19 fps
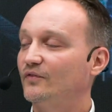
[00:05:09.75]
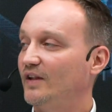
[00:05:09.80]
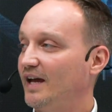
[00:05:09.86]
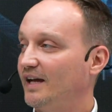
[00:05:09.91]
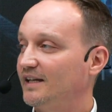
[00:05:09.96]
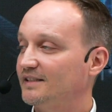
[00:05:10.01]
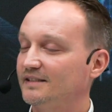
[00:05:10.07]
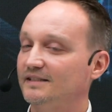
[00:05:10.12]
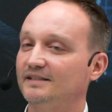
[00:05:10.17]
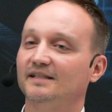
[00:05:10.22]

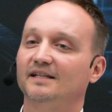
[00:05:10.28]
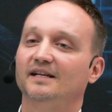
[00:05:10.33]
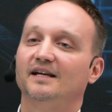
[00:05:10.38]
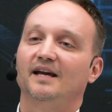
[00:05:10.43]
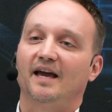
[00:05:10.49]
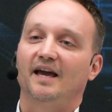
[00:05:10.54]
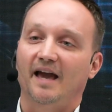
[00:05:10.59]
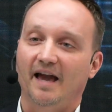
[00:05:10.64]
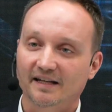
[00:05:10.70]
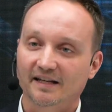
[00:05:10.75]
Flex
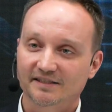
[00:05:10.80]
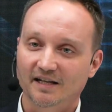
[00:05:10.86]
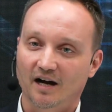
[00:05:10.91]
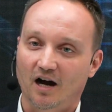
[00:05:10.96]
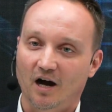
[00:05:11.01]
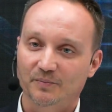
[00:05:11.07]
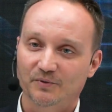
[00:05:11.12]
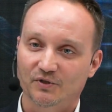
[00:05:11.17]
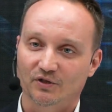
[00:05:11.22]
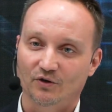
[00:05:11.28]
has the
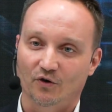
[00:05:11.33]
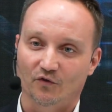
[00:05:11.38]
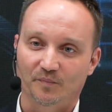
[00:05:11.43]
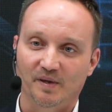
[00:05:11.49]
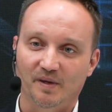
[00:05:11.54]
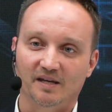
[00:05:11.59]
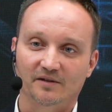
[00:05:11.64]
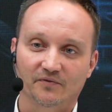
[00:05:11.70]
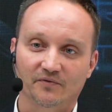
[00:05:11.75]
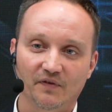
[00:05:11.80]
option of
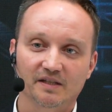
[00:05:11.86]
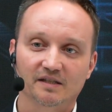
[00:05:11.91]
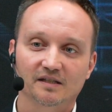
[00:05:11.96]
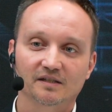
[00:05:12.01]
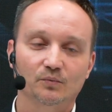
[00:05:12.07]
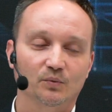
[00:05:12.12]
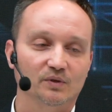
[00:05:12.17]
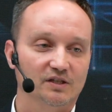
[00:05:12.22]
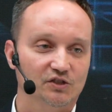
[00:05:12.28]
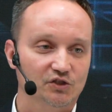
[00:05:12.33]
being fitted
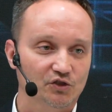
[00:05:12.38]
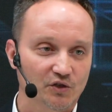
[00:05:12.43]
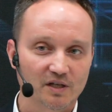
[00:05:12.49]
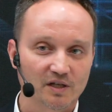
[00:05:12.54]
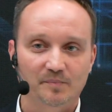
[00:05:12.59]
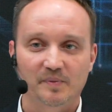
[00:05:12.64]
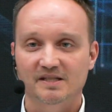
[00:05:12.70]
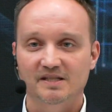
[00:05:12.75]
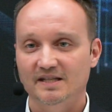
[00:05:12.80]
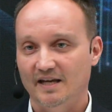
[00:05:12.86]
with a string
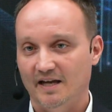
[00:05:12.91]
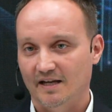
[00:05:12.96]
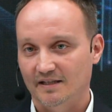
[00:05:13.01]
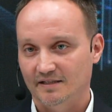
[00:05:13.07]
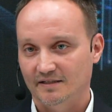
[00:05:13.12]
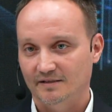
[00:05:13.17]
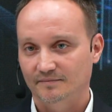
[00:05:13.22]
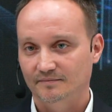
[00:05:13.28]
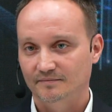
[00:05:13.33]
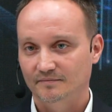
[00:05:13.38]

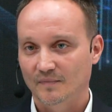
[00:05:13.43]
PCS